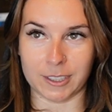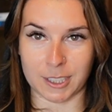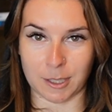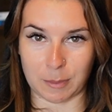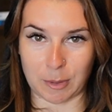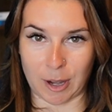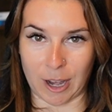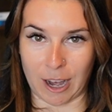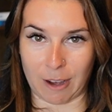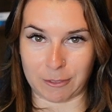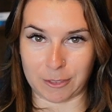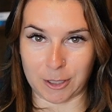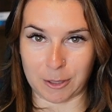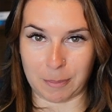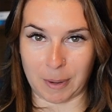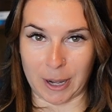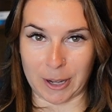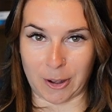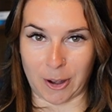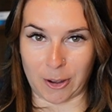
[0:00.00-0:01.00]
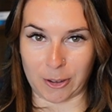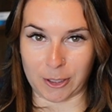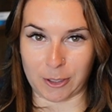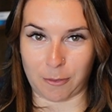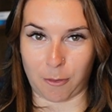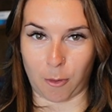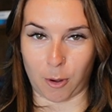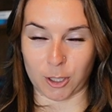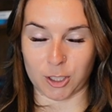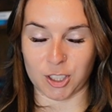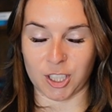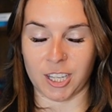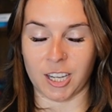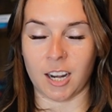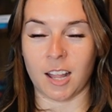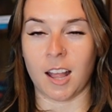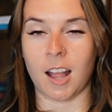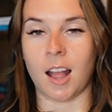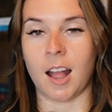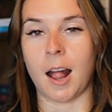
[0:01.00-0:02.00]
Summer After by Carly
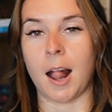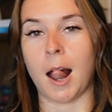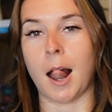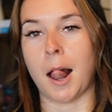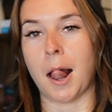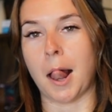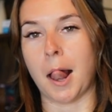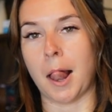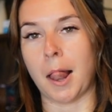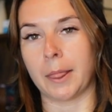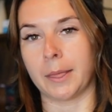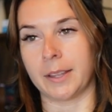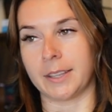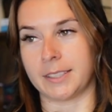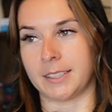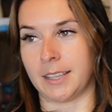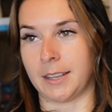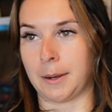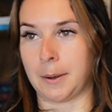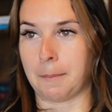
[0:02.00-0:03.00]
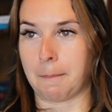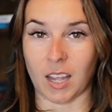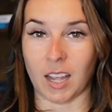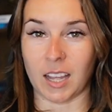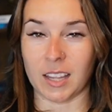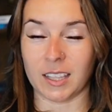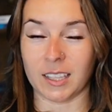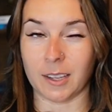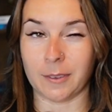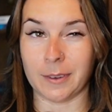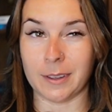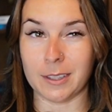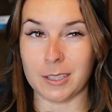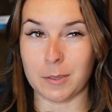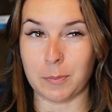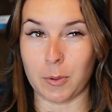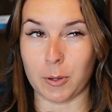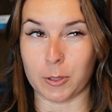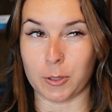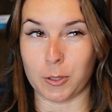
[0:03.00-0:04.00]
Fortune. Listen, I think I rated
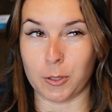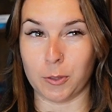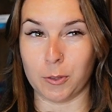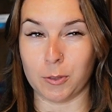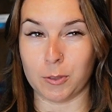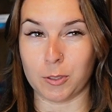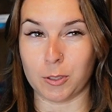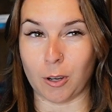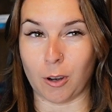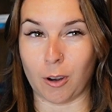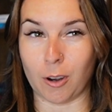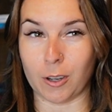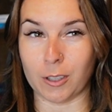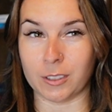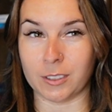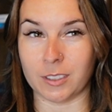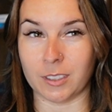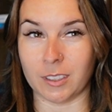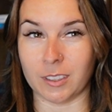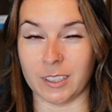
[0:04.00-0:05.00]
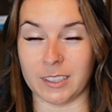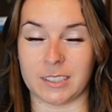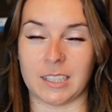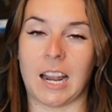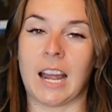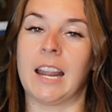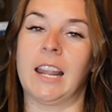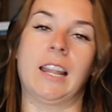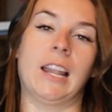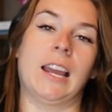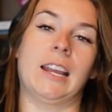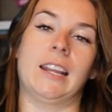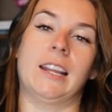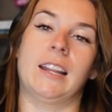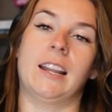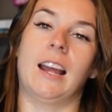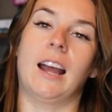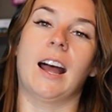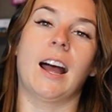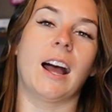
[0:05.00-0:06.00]
this book 2 stars. Listen, I didn't like it.
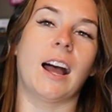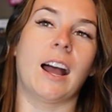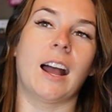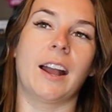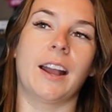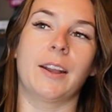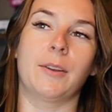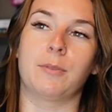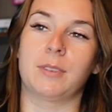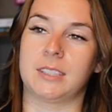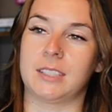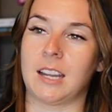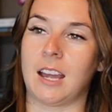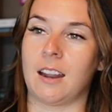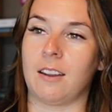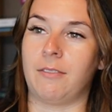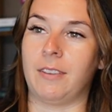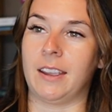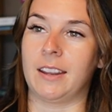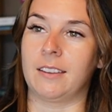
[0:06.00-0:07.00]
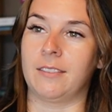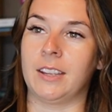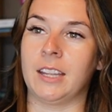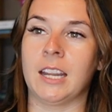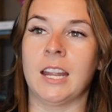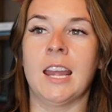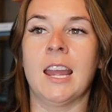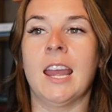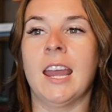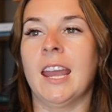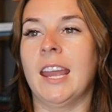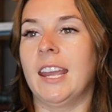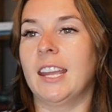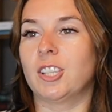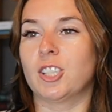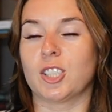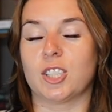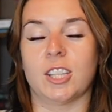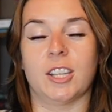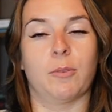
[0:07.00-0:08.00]
I was not a fan of it.
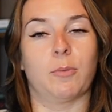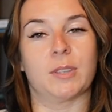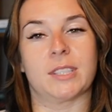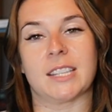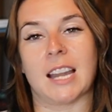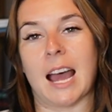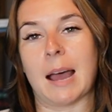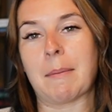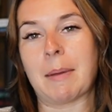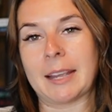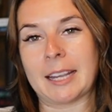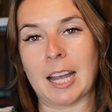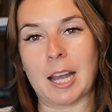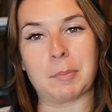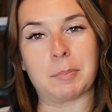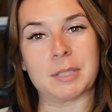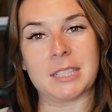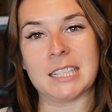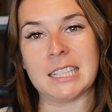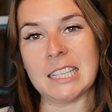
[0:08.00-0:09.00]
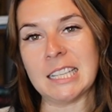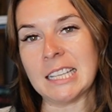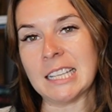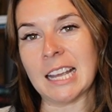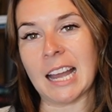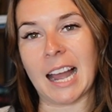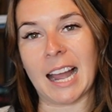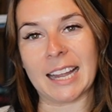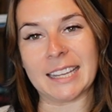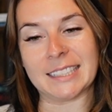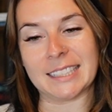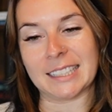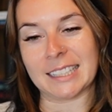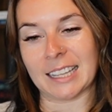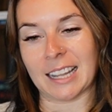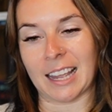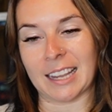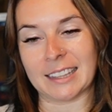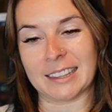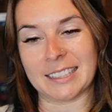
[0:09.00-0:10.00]
It was not my cup of tea. I
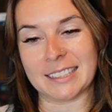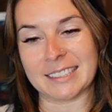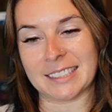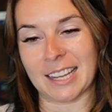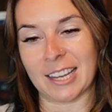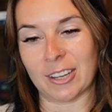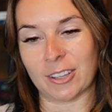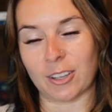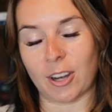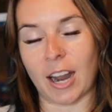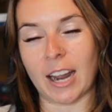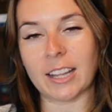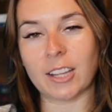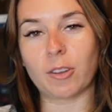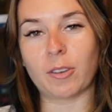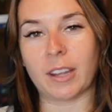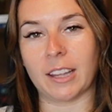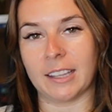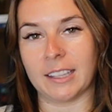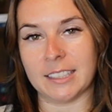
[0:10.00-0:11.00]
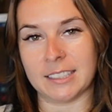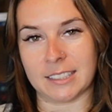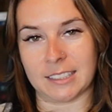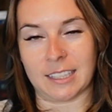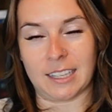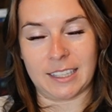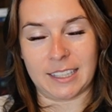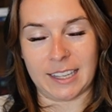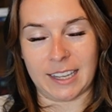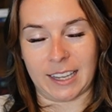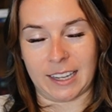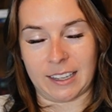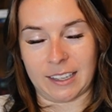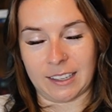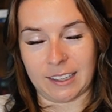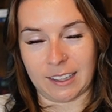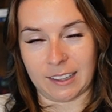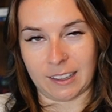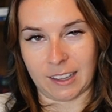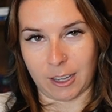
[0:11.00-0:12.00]
didn't like these characters. Okay, listen, again,
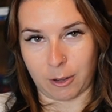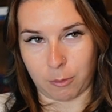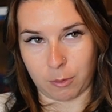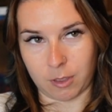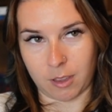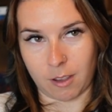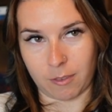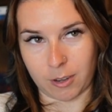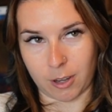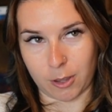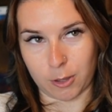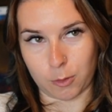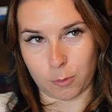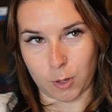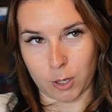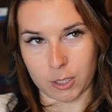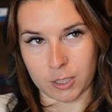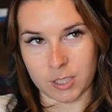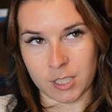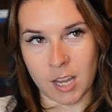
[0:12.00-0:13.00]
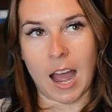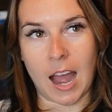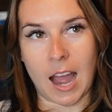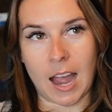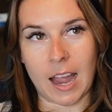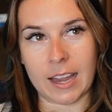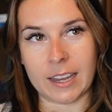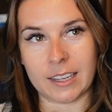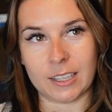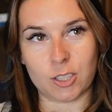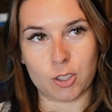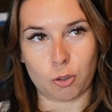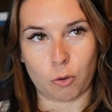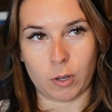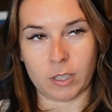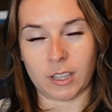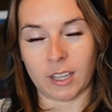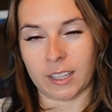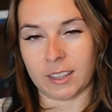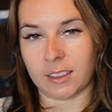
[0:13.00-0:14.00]
like with Love and Other Words. I
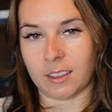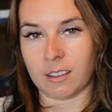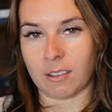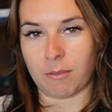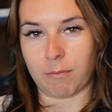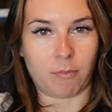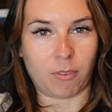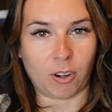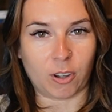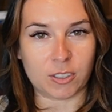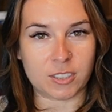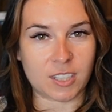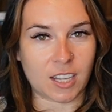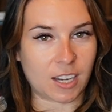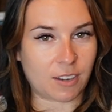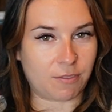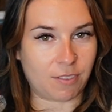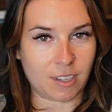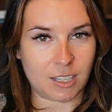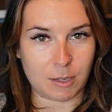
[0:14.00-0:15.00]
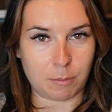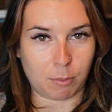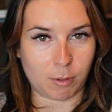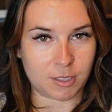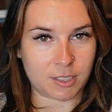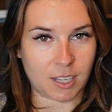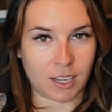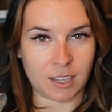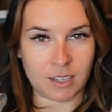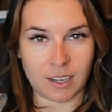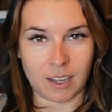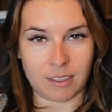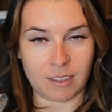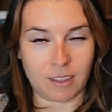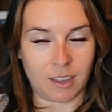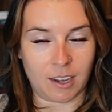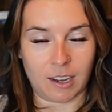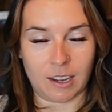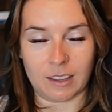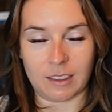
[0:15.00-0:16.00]
enjoyed like the first like 50%, and
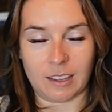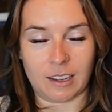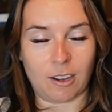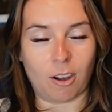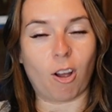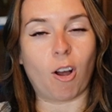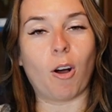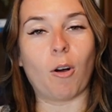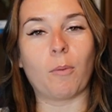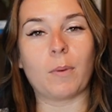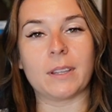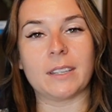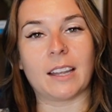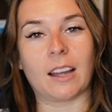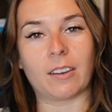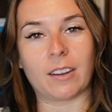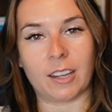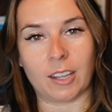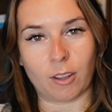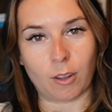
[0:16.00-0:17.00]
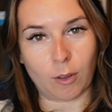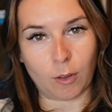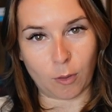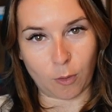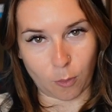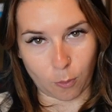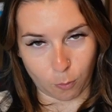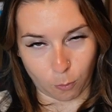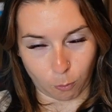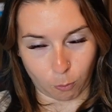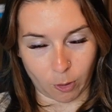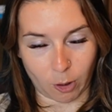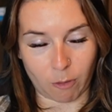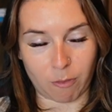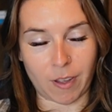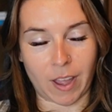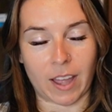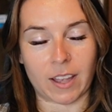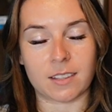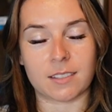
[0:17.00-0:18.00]
then it all went downhill real
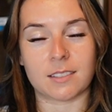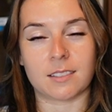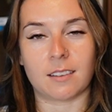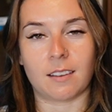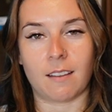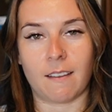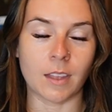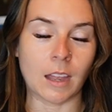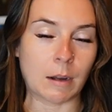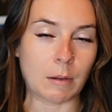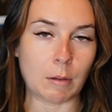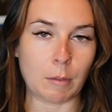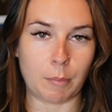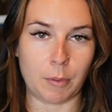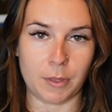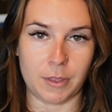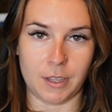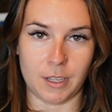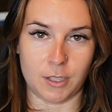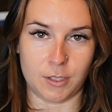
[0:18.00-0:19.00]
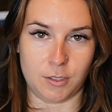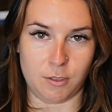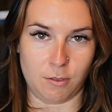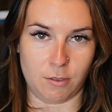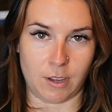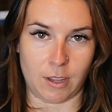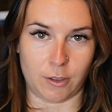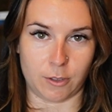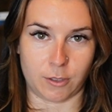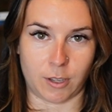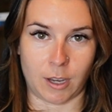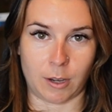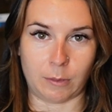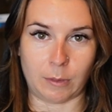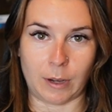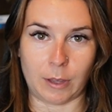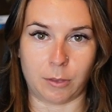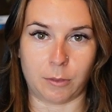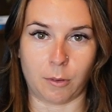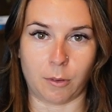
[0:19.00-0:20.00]
fast. And then I'm gonna put these two together. So I
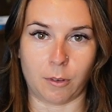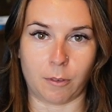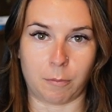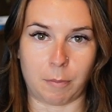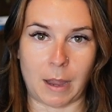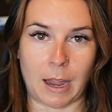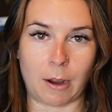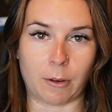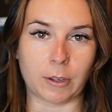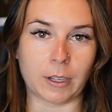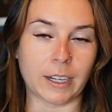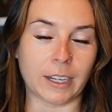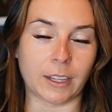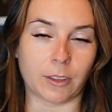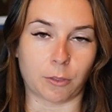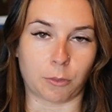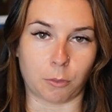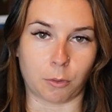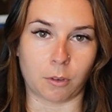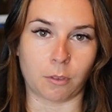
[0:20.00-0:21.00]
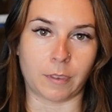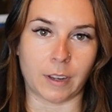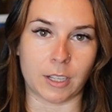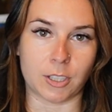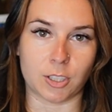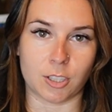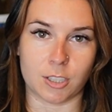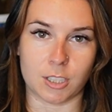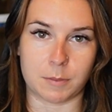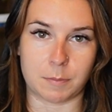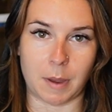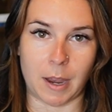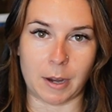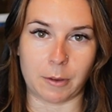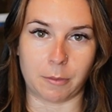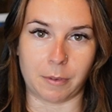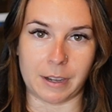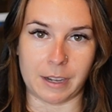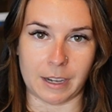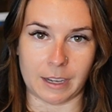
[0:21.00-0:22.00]
read Throne of Power and Throne of Vengeance by
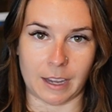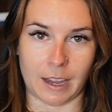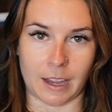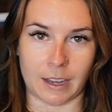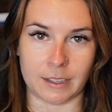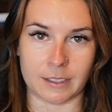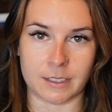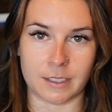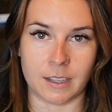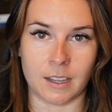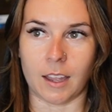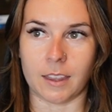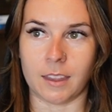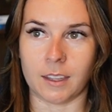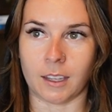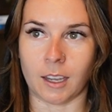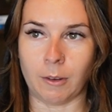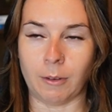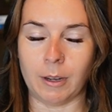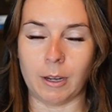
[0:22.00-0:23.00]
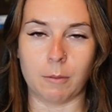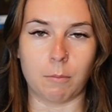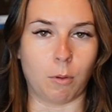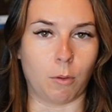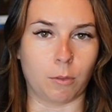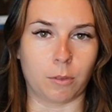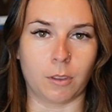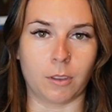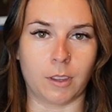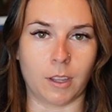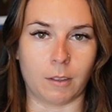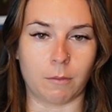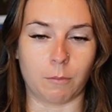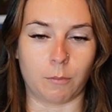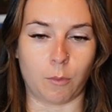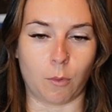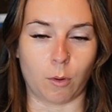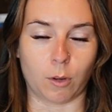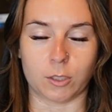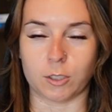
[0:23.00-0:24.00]
Rena Kent. I think I rated both of them
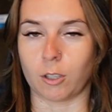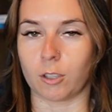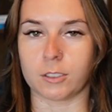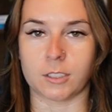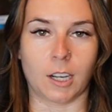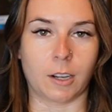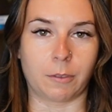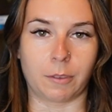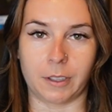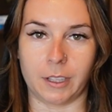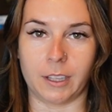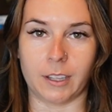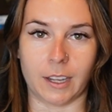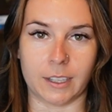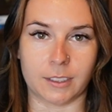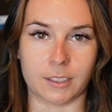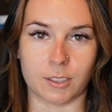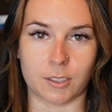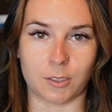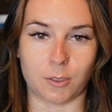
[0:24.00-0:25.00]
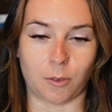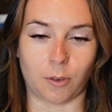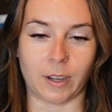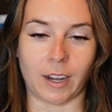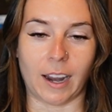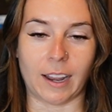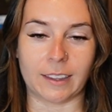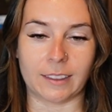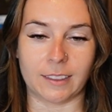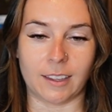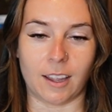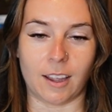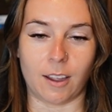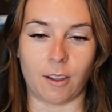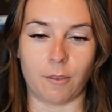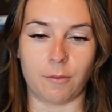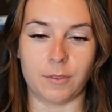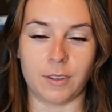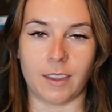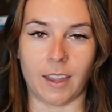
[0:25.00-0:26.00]
4 stars. I really liked this story. I
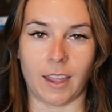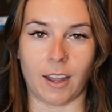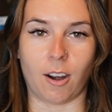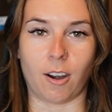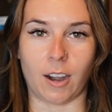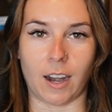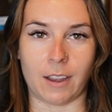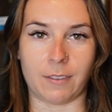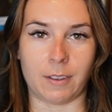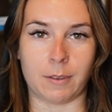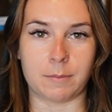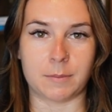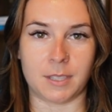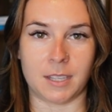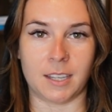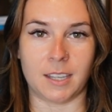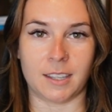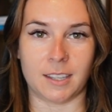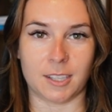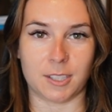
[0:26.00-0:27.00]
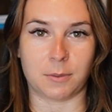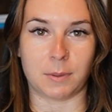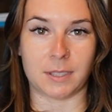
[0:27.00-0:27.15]
loved that our FMC in this